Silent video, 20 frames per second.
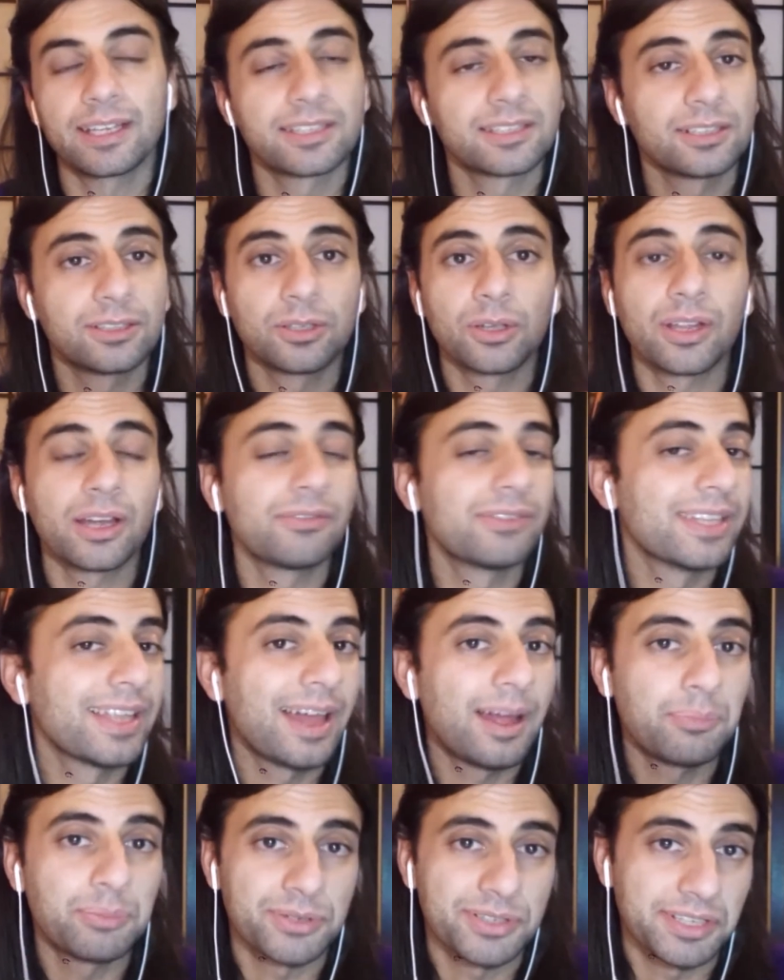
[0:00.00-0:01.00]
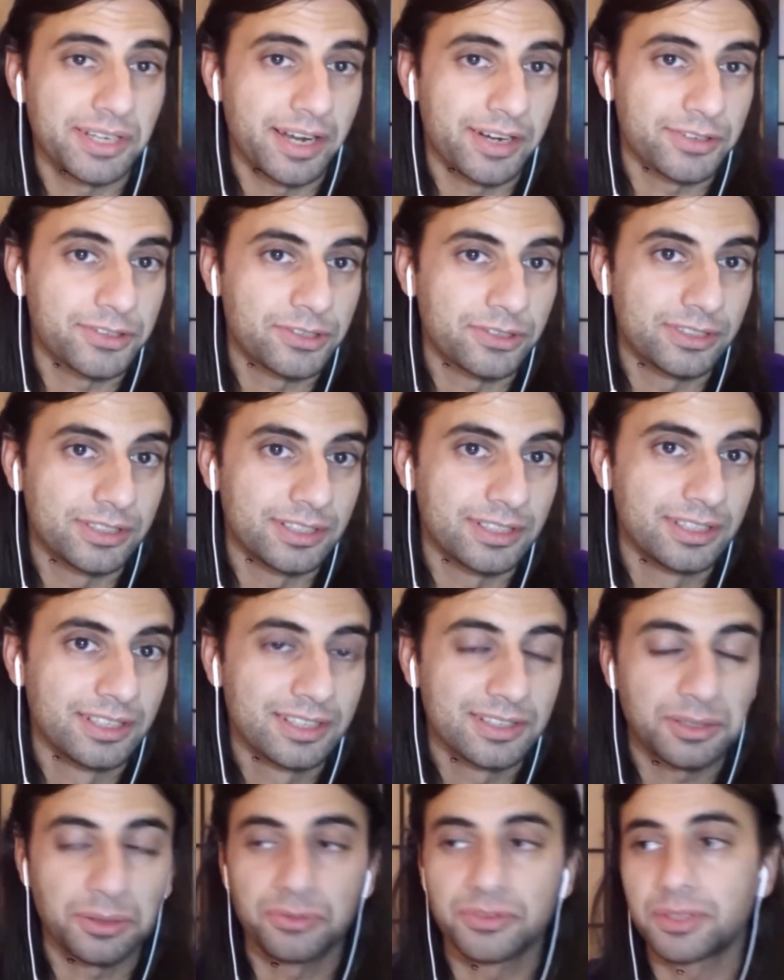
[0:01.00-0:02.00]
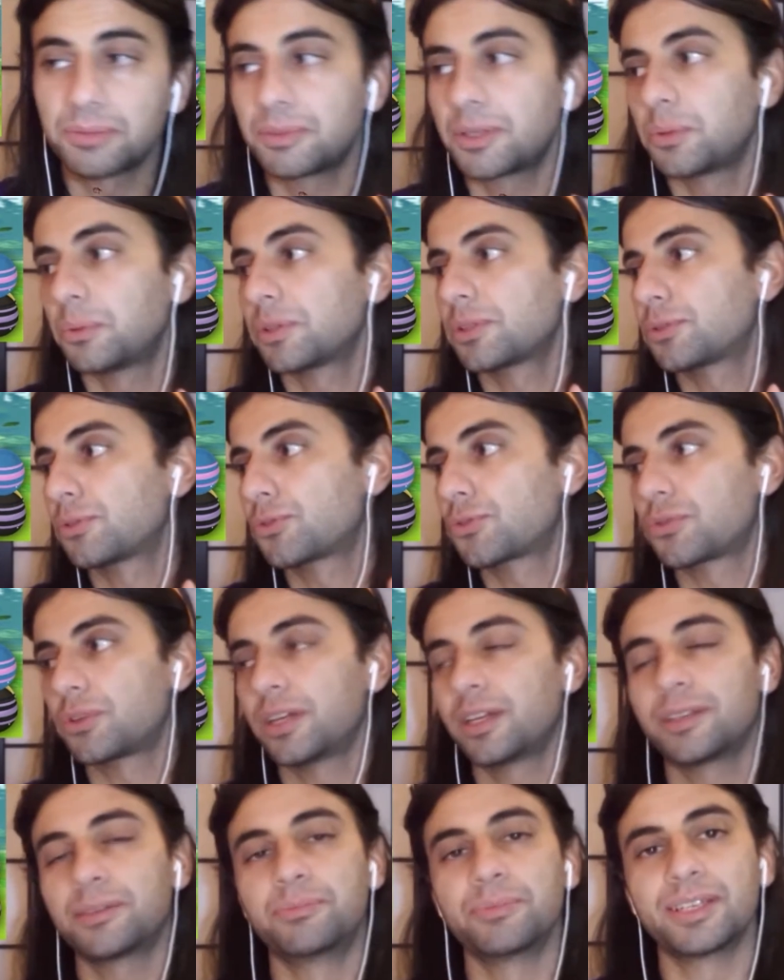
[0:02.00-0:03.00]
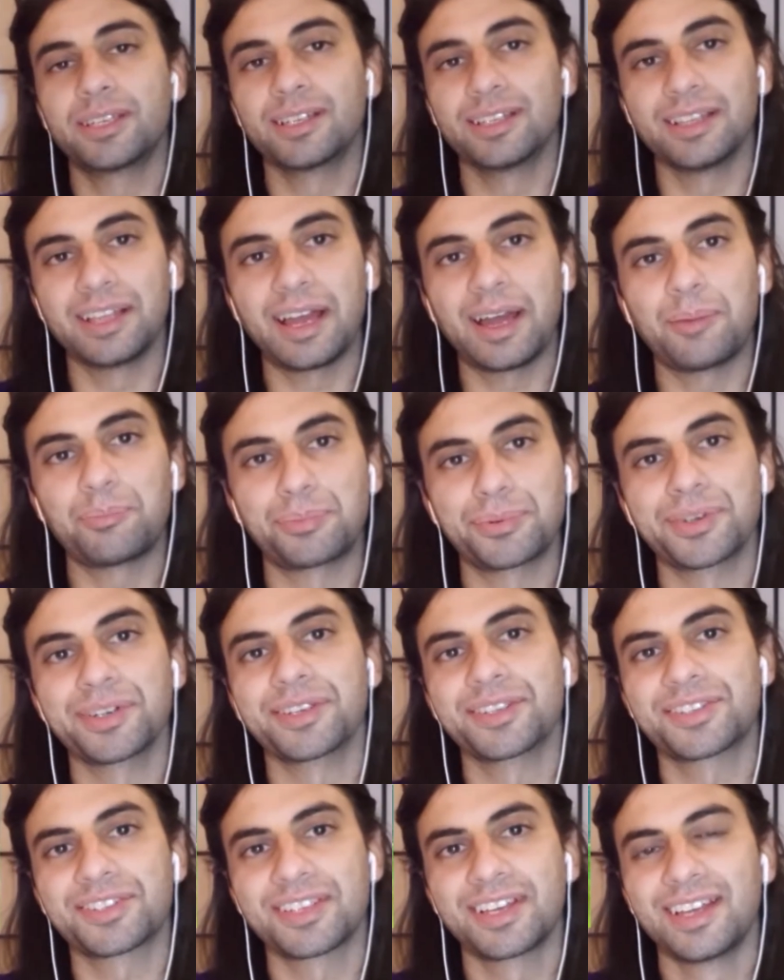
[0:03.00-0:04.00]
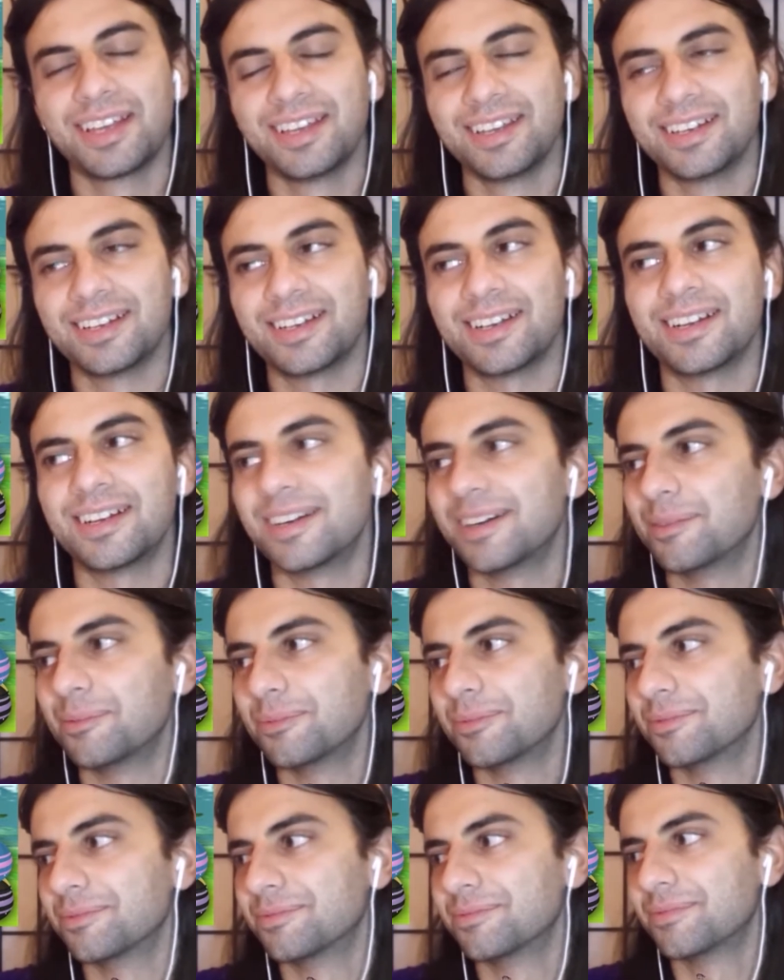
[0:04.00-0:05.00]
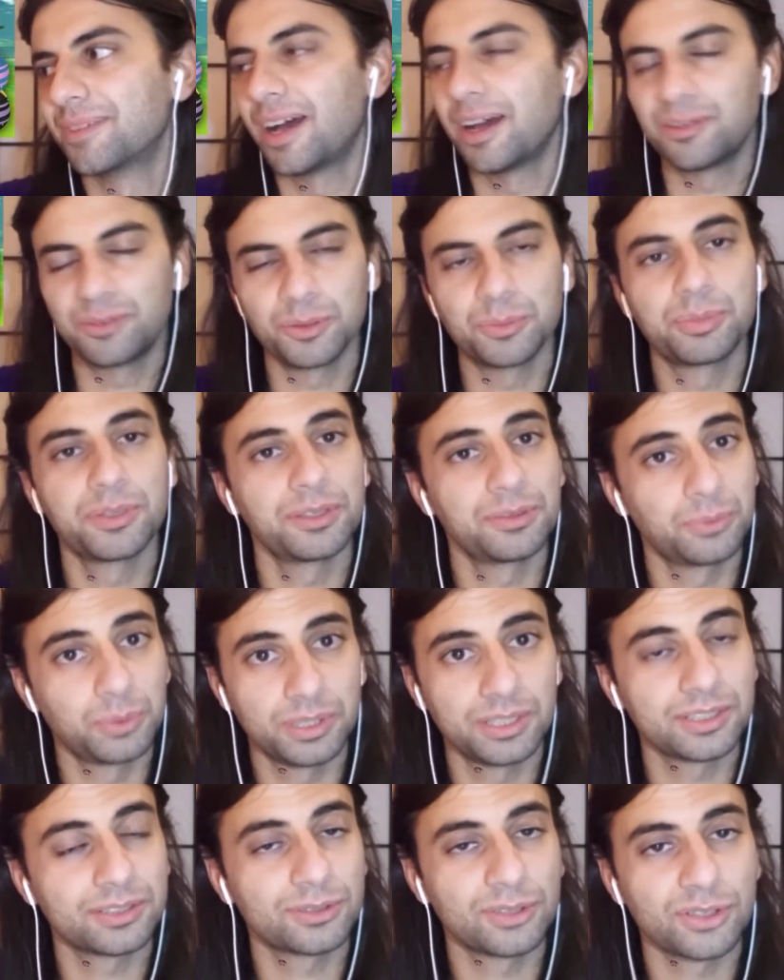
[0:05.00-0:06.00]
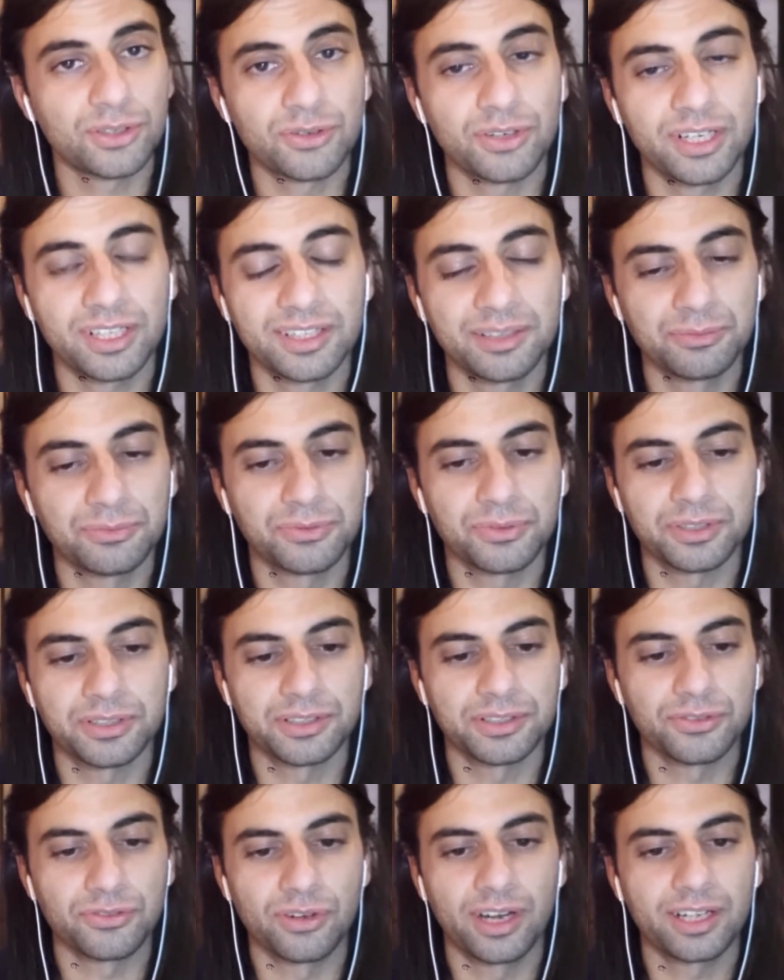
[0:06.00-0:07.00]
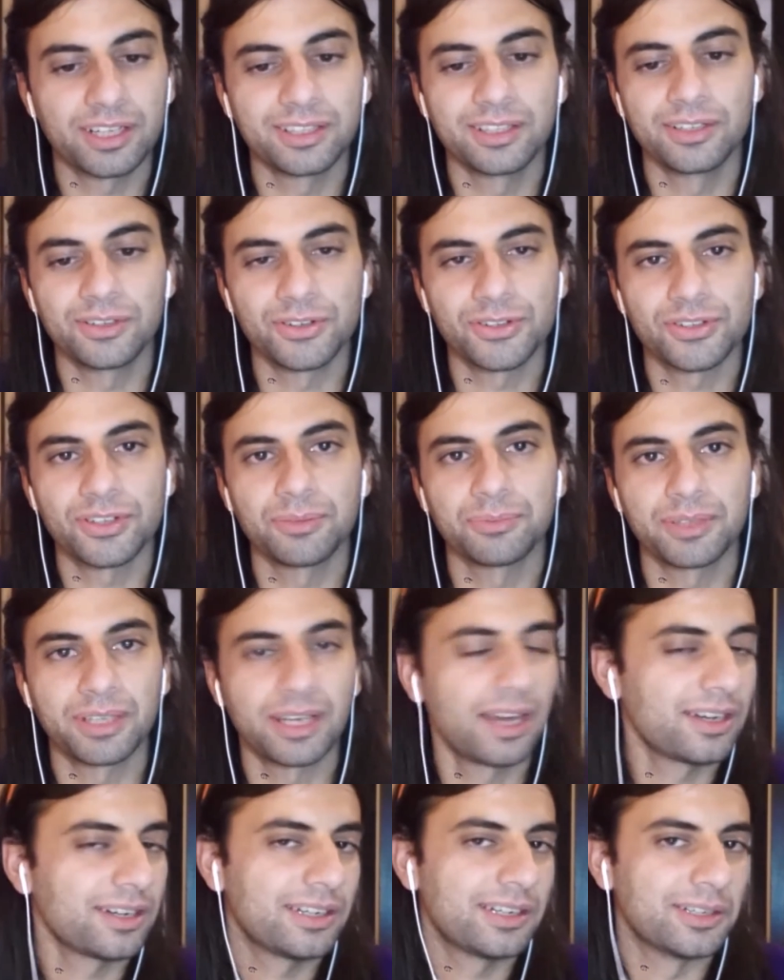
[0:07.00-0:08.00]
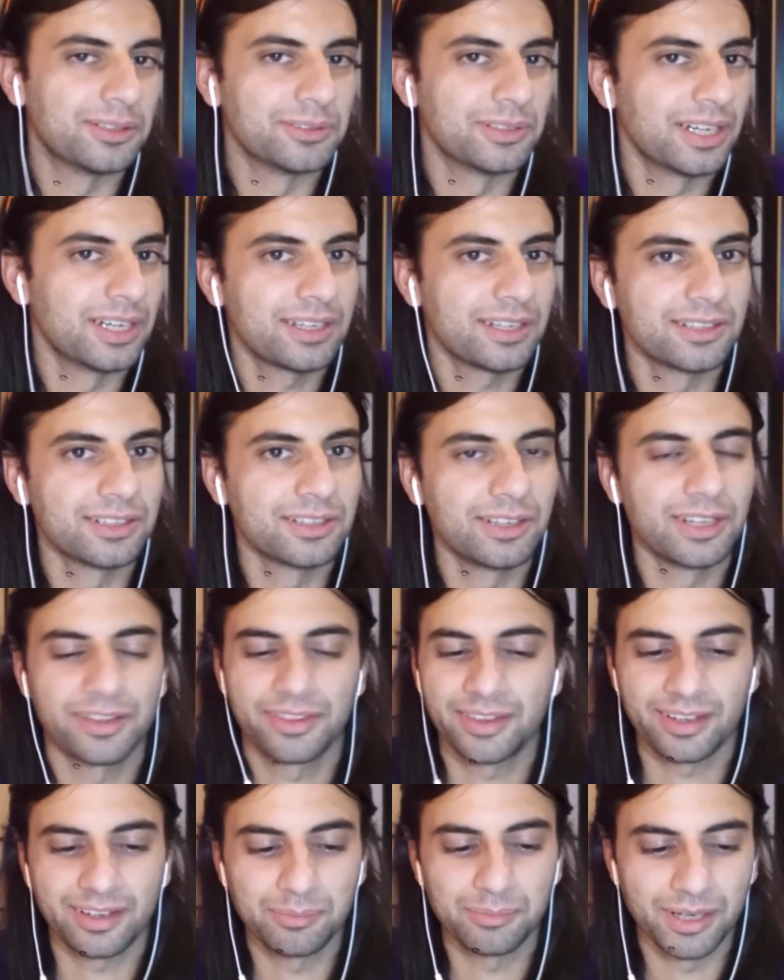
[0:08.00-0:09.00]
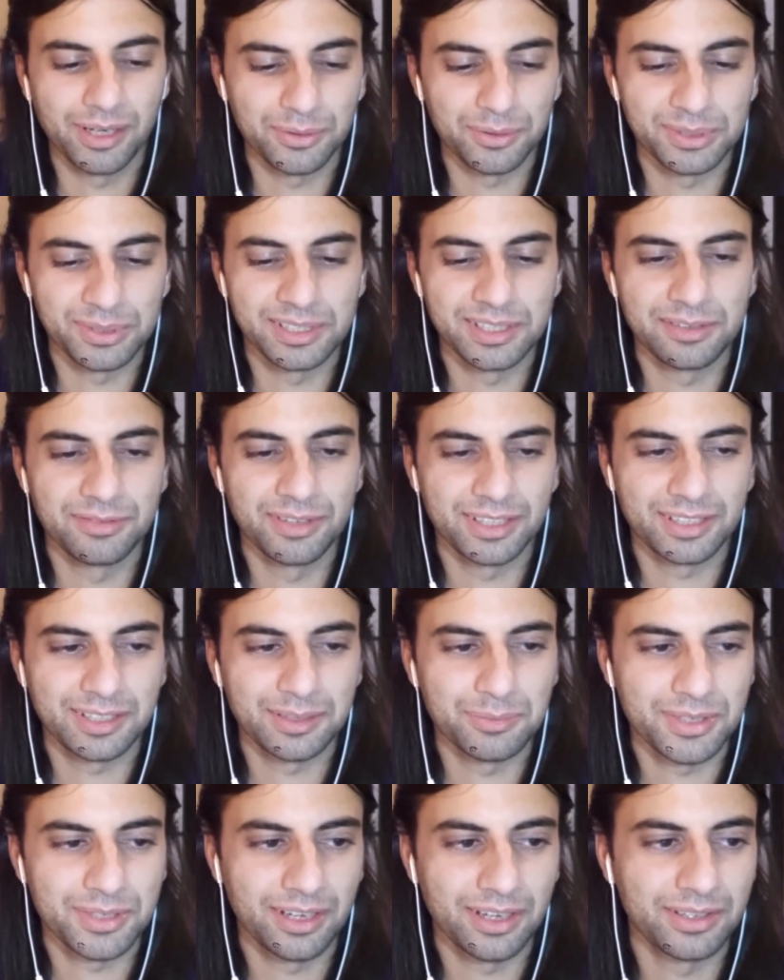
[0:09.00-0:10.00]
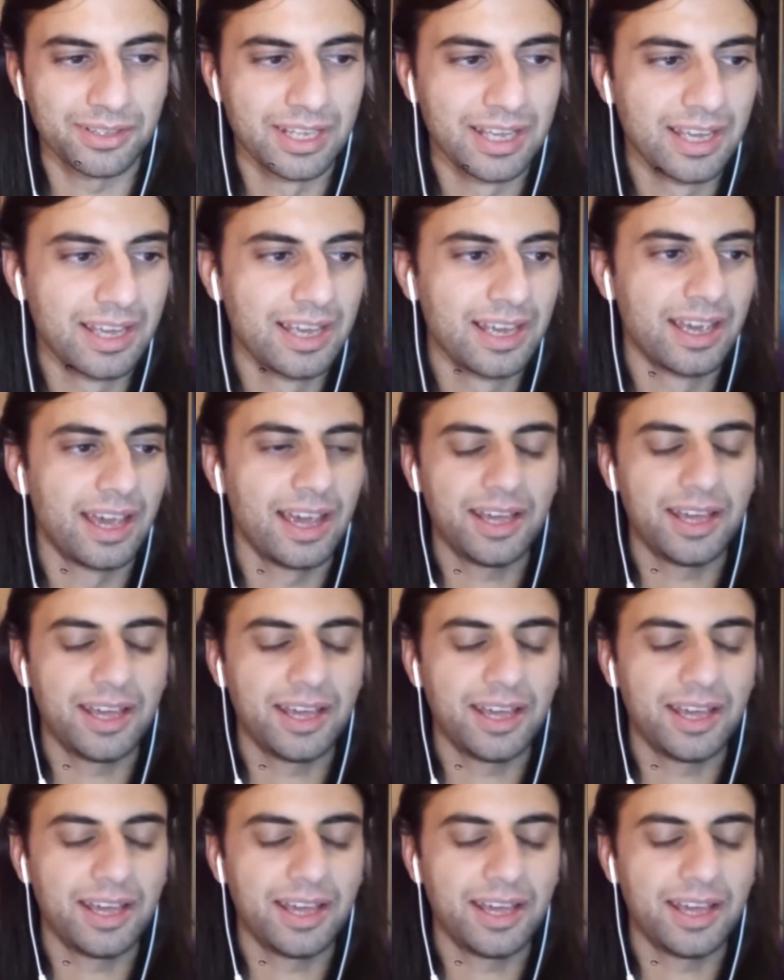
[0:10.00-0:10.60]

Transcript: and I still don't have a Lapras actually. So if somebody wants to trade me a Lapras, I will be willing to trade them for a Dragonite or something. I don't know, I'll think about it when the event comes out.